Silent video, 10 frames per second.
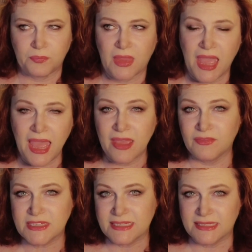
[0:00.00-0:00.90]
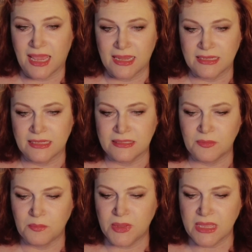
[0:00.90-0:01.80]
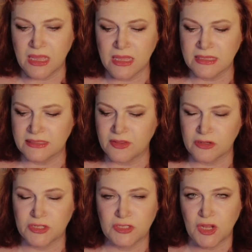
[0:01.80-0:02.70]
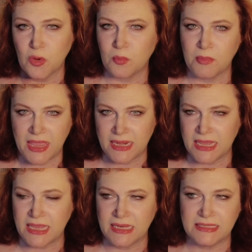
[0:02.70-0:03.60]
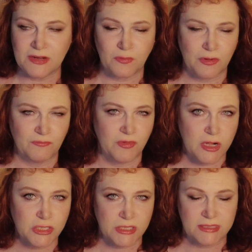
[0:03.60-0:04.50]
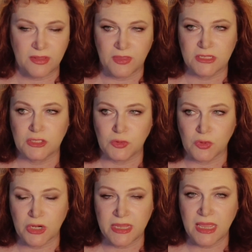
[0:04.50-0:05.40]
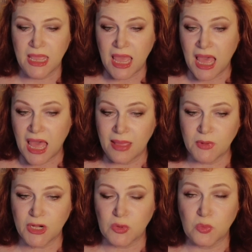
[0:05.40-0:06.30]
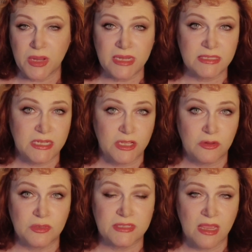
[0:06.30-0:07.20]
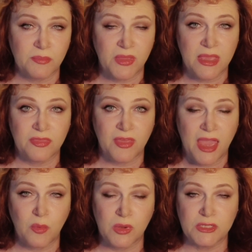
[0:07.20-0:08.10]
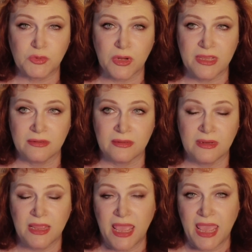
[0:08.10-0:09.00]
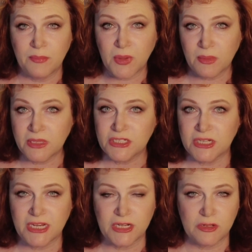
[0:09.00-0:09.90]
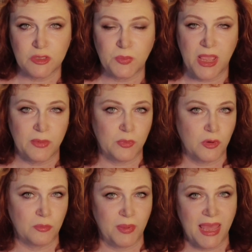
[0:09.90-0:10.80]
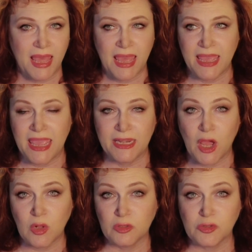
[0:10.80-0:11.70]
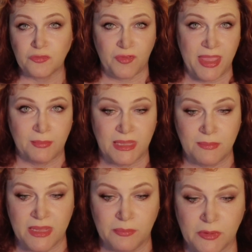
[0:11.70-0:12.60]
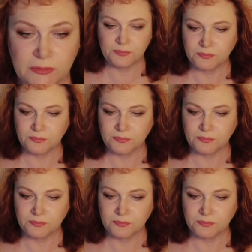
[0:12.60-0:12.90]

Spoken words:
I have decided, because there's so many different versions of this story, I'm going to read to you something that was written and published in a newspaper by an older family member.